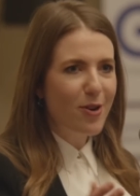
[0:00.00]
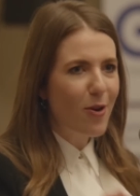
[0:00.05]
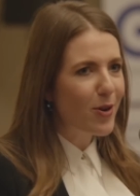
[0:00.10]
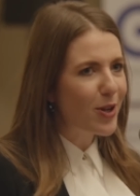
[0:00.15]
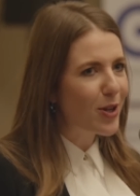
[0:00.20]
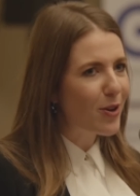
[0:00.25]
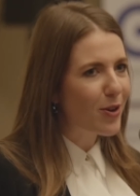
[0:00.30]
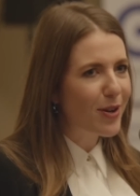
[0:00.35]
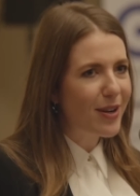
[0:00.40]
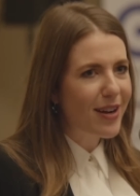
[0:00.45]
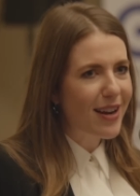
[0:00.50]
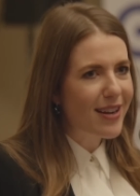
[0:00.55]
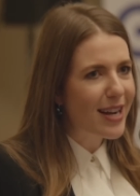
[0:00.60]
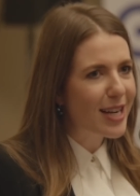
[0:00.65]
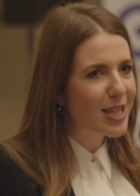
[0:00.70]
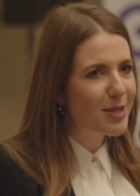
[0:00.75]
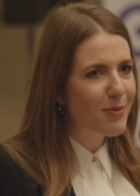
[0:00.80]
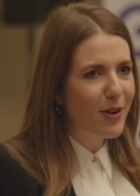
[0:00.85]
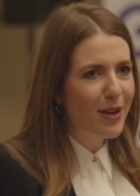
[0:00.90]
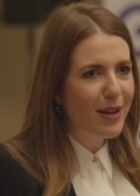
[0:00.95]
Tony, you're a gun
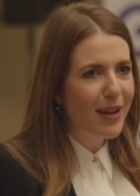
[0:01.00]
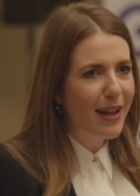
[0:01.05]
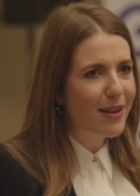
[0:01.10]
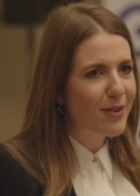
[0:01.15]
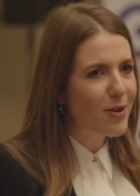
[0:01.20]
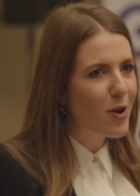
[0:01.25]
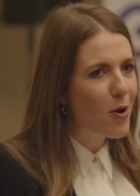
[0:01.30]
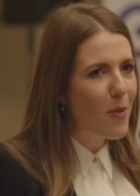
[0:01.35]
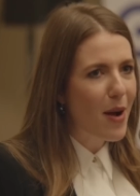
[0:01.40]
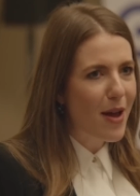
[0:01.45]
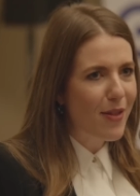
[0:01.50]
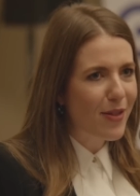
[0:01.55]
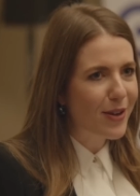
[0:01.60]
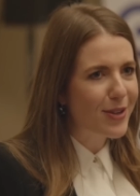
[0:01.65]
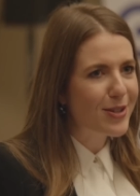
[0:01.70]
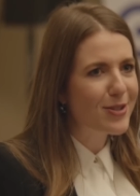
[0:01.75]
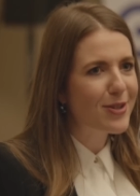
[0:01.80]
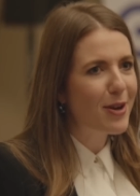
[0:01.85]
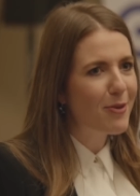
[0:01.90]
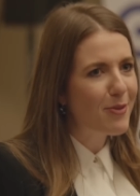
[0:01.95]
expert like no other.
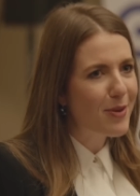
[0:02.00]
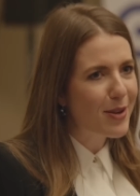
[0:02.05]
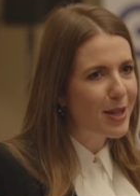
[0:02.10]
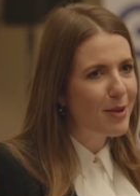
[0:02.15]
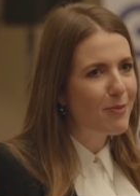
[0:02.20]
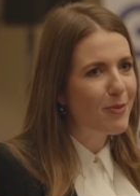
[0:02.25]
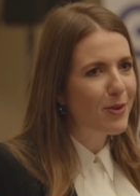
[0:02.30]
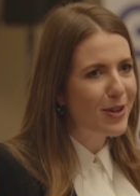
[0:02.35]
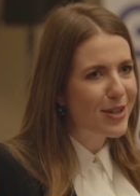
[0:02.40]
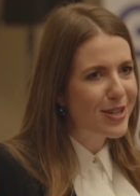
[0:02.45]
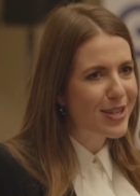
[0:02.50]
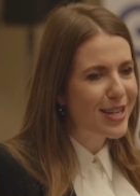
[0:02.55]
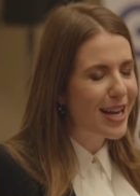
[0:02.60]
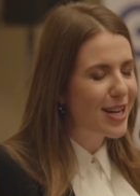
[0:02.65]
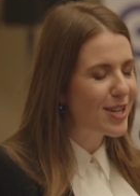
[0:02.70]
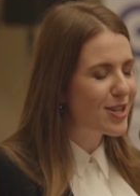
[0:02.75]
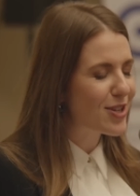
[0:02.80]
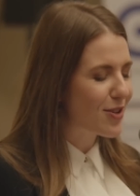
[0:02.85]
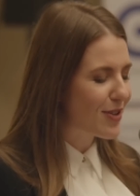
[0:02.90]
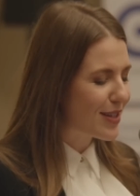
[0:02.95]
So I really
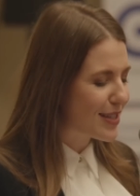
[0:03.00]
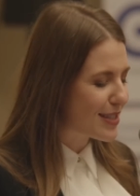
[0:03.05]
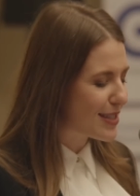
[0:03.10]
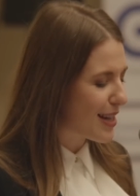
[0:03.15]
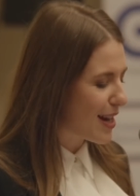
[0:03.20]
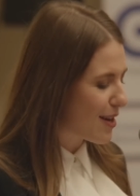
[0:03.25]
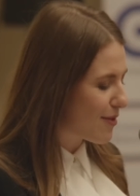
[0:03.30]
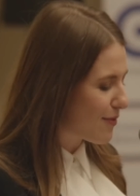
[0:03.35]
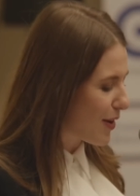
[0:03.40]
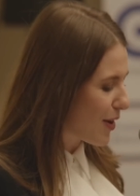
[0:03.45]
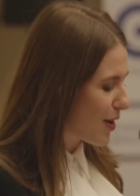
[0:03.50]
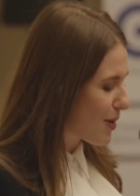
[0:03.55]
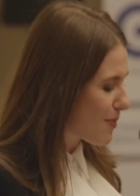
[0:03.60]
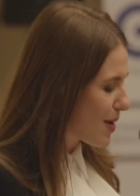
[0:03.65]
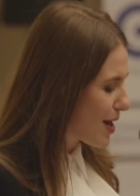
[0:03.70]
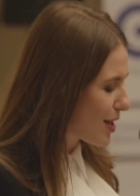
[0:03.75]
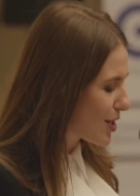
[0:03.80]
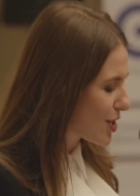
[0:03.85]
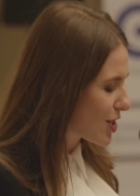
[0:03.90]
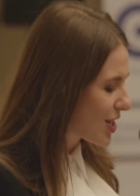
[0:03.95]
appreciate your insight very
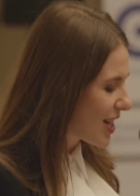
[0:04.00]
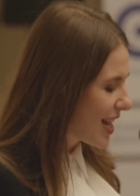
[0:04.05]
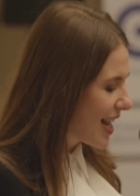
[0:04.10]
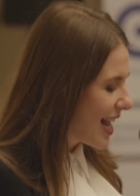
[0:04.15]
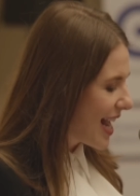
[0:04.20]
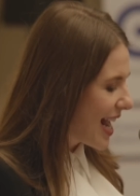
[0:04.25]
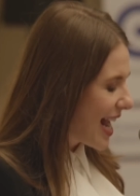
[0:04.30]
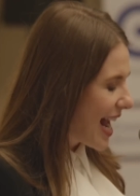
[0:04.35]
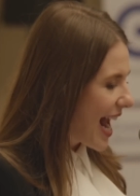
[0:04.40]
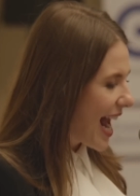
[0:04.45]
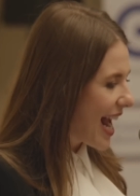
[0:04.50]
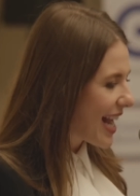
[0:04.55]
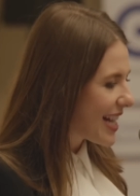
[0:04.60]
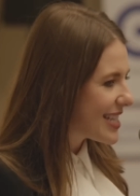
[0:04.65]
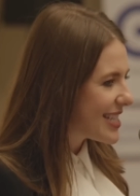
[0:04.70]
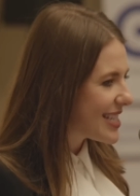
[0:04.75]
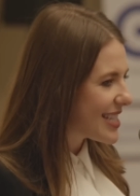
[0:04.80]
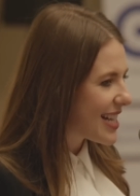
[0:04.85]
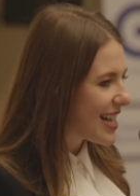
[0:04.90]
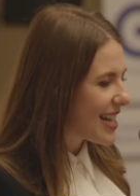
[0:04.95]
much.
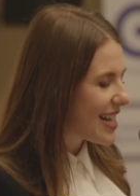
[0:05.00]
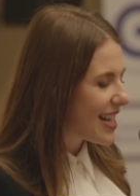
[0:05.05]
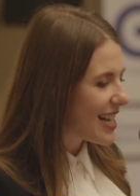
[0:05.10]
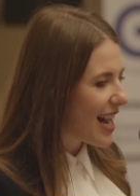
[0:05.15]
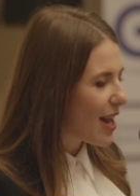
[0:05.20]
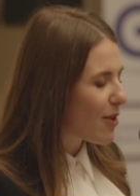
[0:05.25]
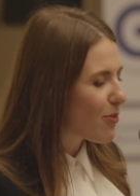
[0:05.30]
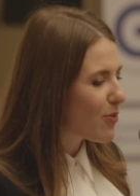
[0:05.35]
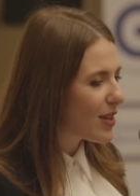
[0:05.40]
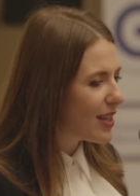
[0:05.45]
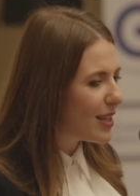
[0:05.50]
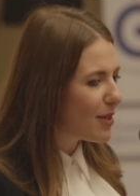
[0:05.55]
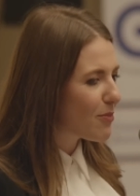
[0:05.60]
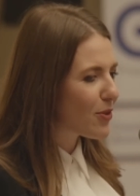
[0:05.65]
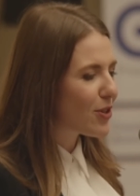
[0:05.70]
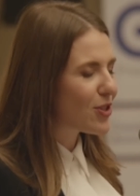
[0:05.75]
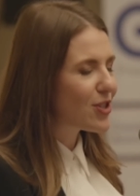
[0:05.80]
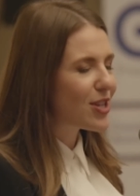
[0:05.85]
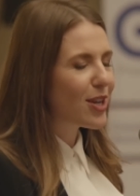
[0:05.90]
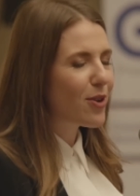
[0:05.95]
And uh, I really
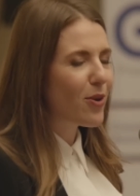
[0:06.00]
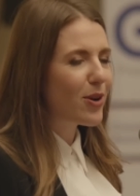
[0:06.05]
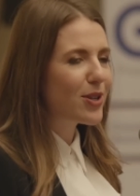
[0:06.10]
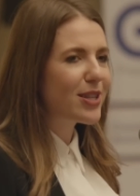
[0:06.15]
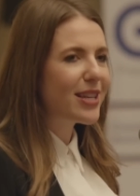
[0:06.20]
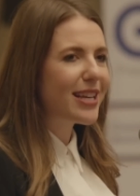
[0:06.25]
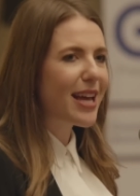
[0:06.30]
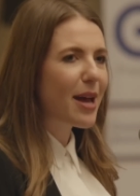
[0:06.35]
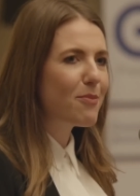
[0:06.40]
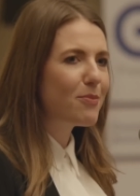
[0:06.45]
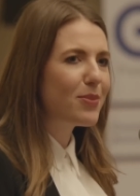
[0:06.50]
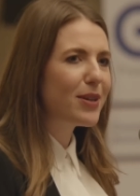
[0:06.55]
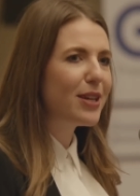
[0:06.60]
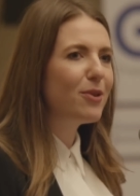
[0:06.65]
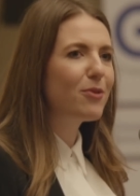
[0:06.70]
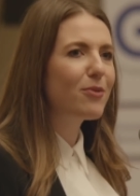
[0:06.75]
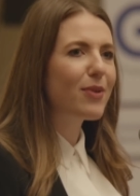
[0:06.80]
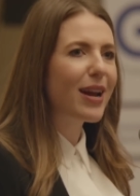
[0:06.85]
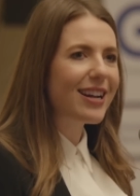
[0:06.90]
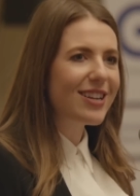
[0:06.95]
appreciated going to the MP
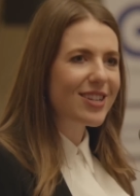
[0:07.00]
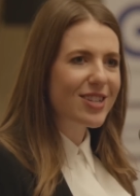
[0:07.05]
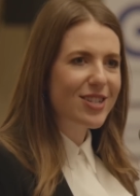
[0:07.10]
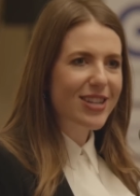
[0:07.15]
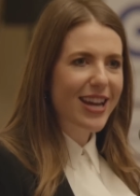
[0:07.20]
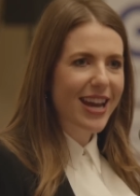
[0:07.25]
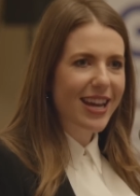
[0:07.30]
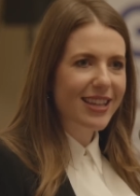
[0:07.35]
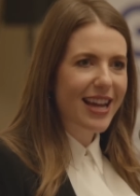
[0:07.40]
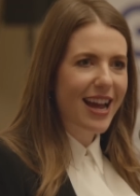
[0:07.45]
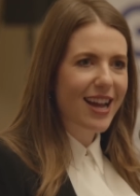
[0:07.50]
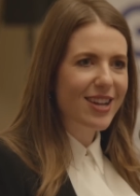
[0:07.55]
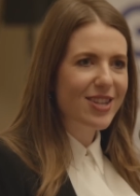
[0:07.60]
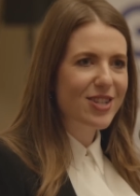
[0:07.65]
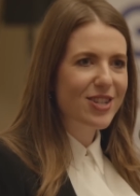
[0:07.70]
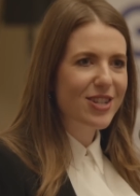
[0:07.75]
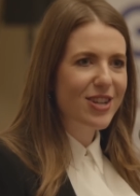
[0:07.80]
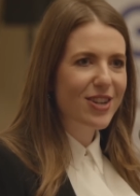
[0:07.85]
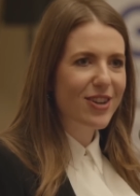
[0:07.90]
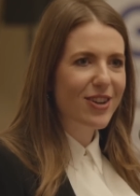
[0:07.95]
Range Day last
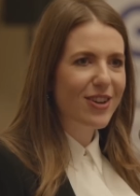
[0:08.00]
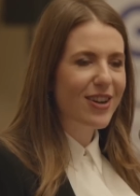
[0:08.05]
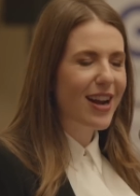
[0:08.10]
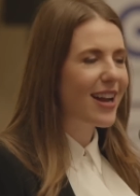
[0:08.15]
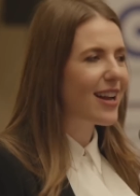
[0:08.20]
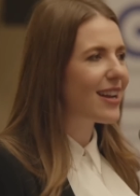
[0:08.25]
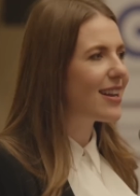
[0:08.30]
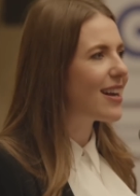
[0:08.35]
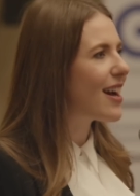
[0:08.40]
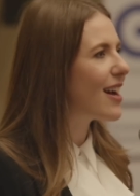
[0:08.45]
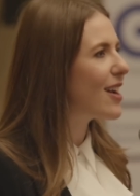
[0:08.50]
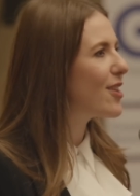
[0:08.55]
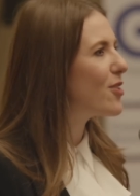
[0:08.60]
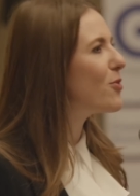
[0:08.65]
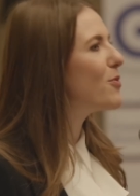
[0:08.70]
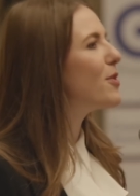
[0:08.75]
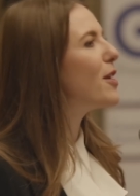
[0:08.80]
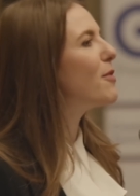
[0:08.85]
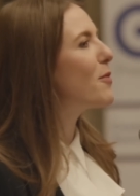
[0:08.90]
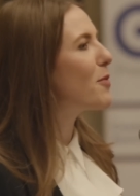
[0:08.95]
year. I, uh, I know a
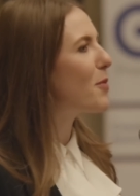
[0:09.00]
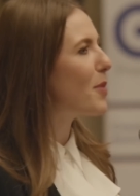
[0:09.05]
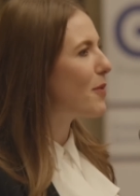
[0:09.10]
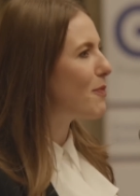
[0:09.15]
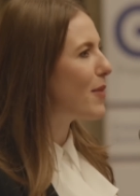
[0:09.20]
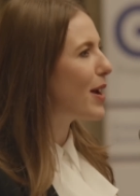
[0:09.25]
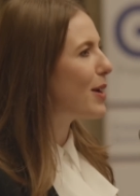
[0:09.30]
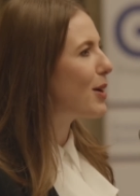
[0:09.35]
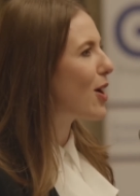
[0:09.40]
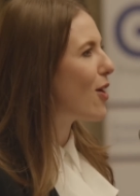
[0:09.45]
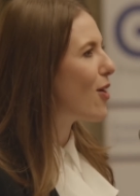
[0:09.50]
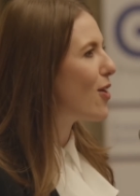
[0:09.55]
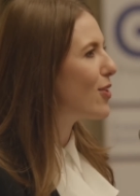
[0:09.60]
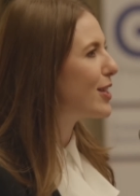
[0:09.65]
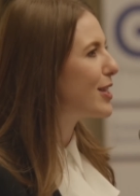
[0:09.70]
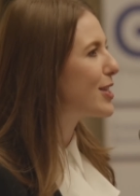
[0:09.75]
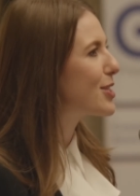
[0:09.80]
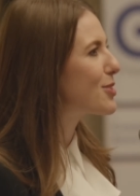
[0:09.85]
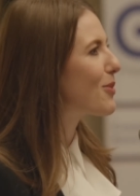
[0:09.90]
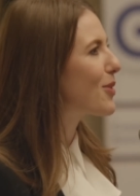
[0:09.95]
number of my
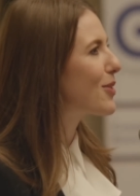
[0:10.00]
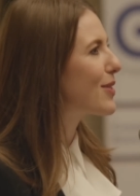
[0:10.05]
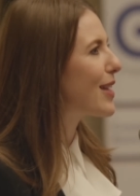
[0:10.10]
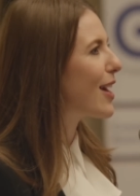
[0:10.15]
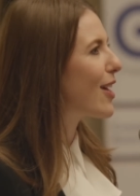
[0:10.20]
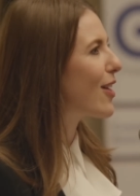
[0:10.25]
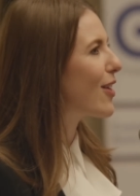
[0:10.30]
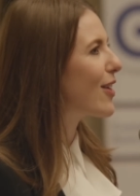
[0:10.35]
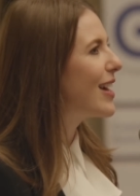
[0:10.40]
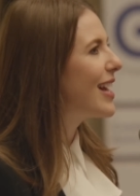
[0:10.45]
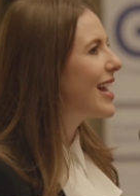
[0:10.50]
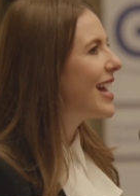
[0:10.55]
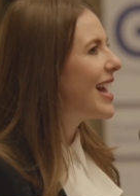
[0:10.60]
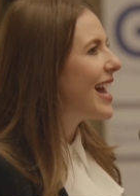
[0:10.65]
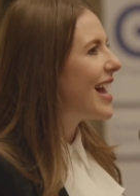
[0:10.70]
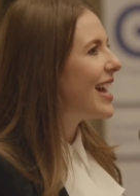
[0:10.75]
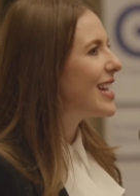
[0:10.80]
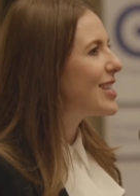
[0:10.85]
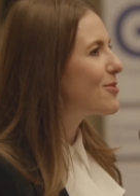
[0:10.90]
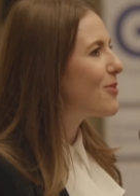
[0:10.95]
colleagues were there
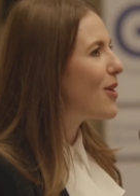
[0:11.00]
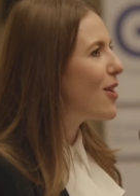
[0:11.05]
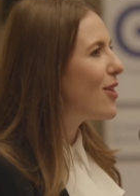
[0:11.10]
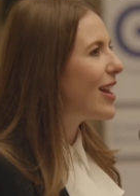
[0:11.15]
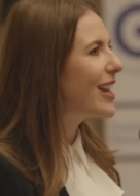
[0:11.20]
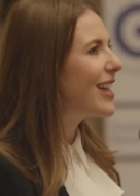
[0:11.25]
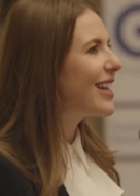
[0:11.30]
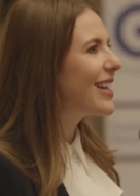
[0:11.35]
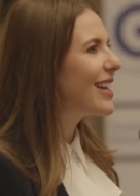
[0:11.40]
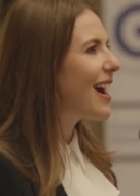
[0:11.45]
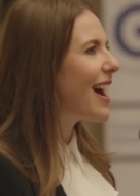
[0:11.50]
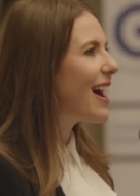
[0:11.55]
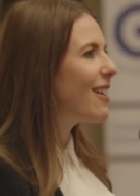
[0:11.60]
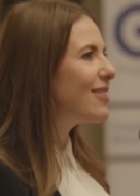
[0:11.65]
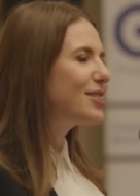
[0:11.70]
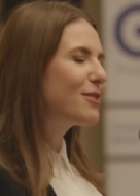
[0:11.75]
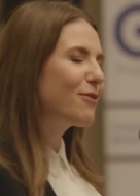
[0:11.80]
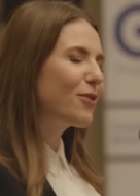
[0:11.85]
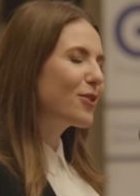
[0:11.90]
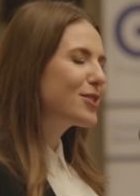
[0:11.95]
as well. I, it's
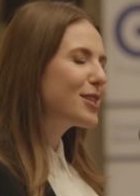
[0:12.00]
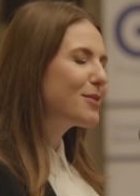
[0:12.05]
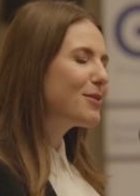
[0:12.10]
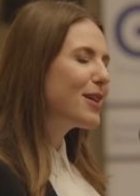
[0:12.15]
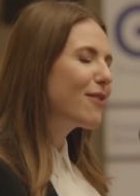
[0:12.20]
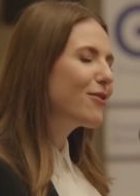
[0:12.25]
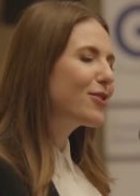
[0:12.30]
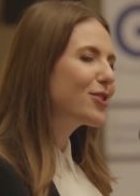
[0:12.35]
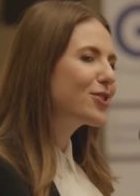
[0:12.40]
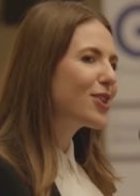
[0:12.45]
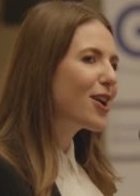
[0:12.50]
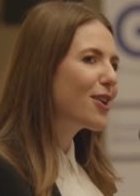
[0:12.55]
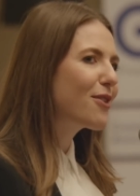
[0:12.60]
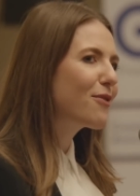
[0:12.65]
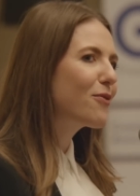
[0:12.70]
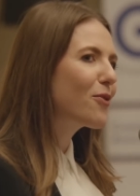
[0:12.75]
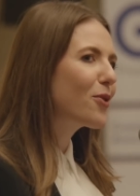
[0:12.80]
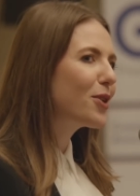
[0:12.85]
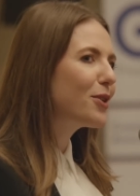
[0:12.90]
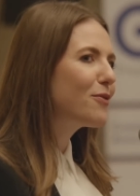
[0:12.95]
the first time I ever shot a
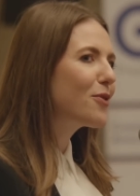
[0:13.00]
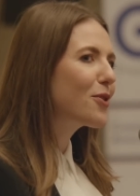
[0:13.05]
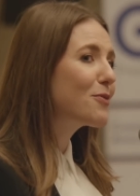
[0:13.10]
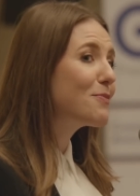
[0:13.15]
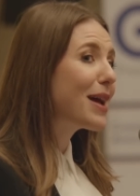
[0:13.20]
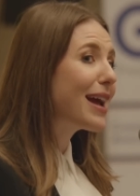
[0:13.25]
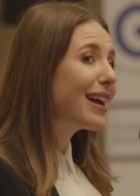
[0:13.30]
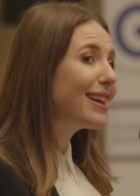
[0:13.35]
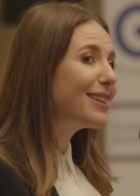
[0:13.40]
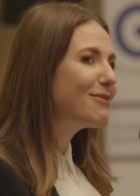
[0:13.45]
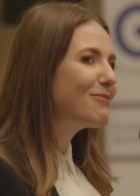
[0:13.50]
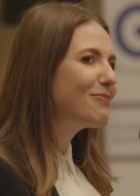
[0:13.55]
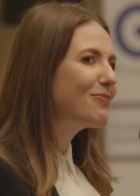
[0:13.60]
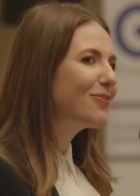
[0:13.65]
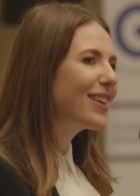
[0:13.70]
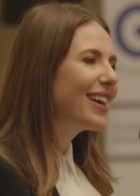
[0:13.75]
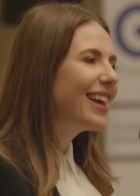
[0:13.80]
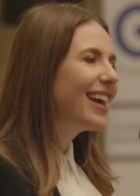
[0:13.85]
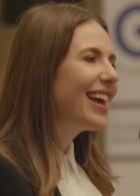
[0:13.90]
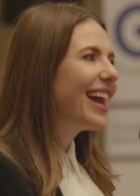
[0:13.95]
44 Magnum.
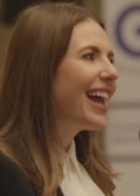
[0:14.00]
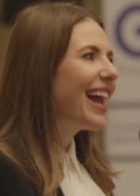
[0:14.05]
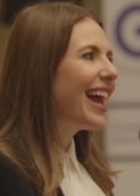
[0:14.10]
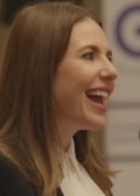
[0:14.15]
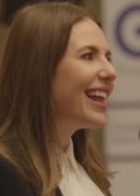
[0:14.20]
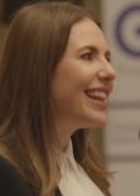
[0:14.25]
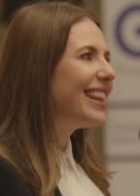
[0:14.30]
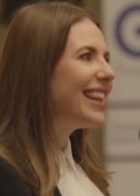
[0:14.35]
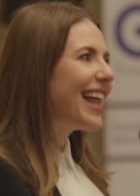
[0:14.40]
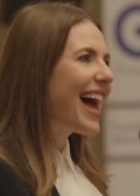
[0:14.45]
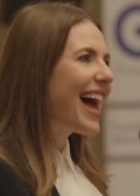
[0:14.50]
And